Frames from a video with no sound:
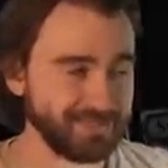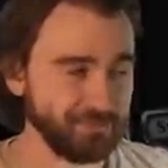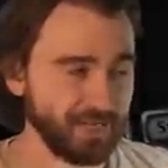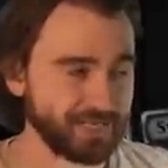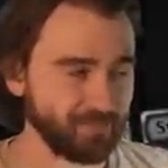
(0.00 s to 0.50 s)

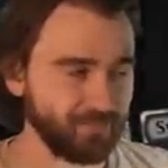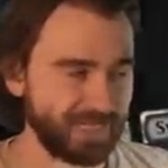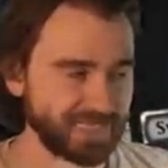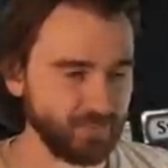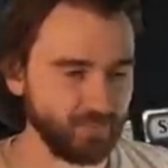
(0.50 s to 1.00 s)
Rank up
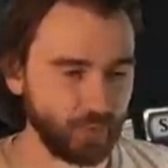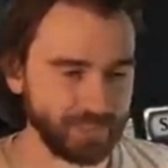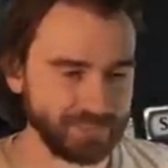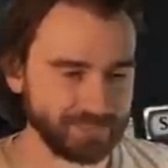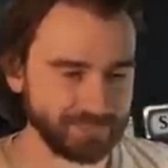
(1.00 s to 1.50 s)
fast. We
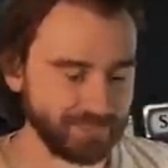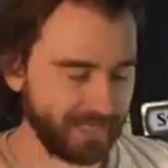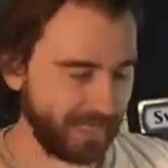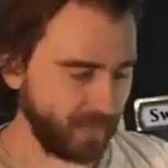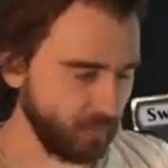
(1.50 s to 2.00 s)
won
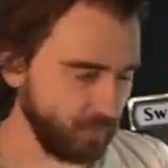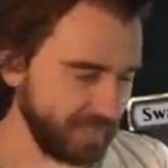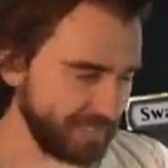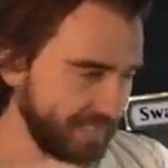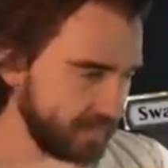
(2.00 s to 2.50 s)
how
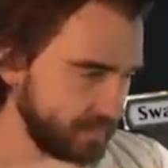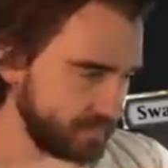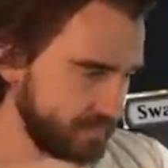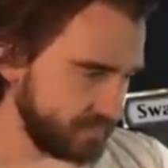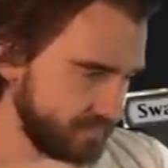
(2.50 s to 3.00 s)
many now?
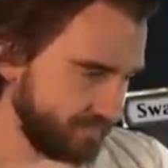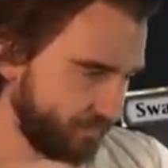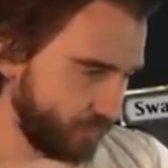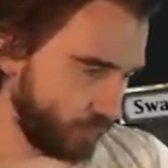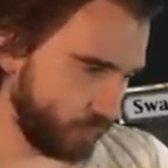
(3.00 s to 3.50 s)

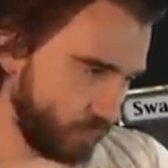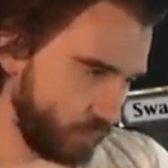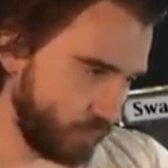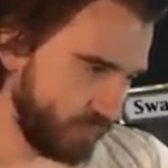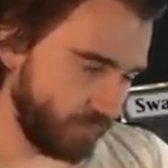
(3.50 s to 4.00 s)

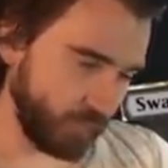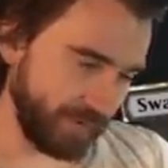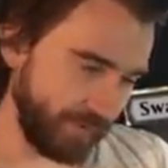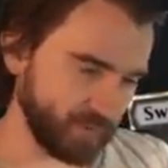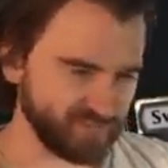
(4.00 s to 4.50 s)
Four, four
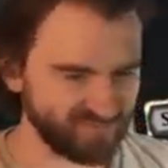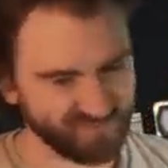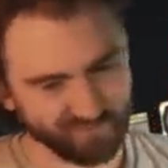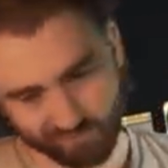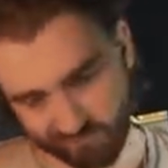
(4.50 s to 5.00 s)
in a row.
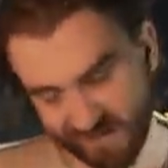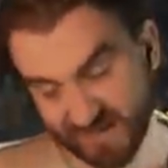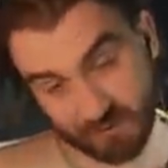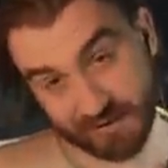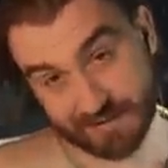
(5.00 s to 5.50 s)

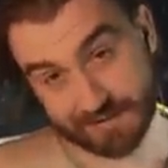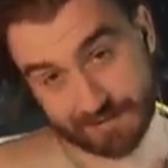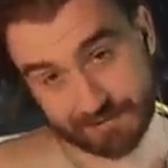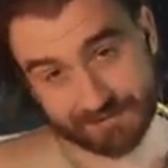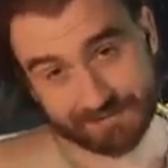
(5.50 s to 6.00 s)
That's pretty decent.
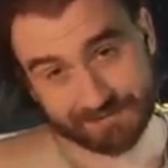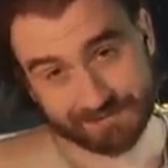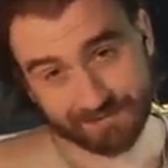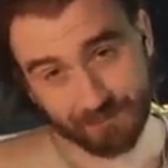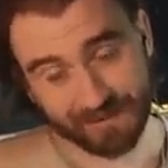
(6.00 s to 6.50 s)

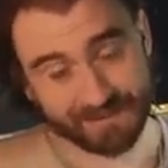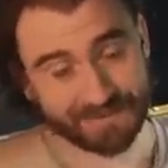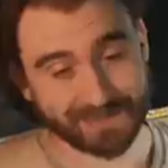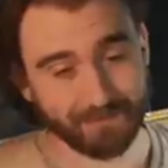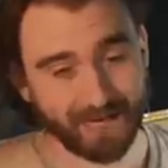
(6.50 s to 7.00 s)
Pretty
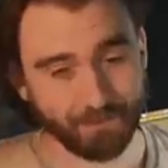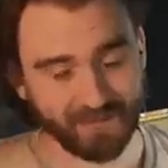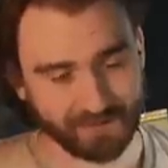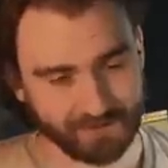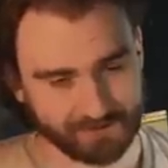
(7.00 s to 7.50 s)
decent in my
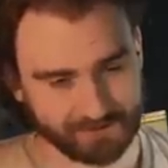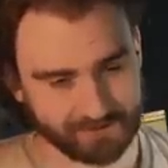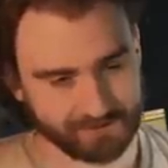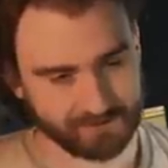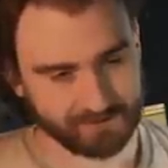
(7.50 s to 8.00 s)
opinion.
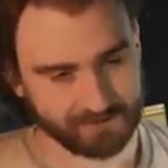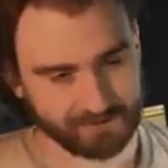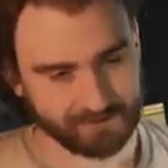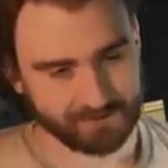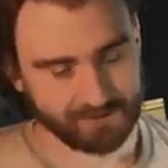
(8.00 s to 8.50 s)

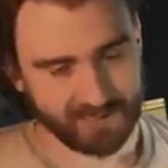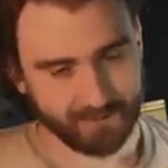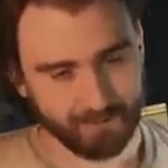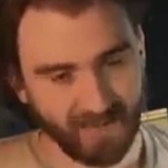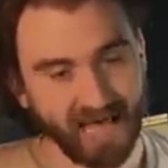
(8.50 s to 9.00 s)

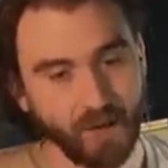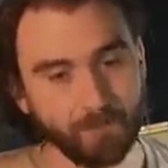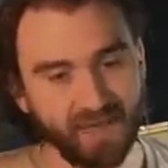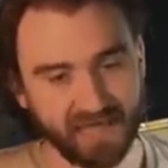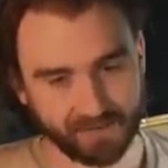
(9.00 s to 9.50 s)
My
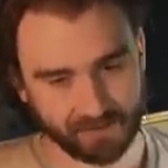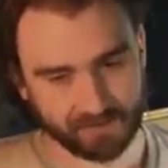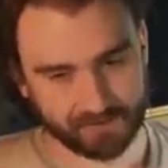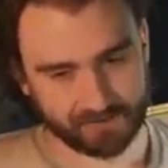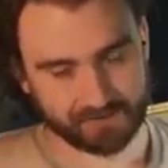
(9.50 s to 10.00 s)
opinion.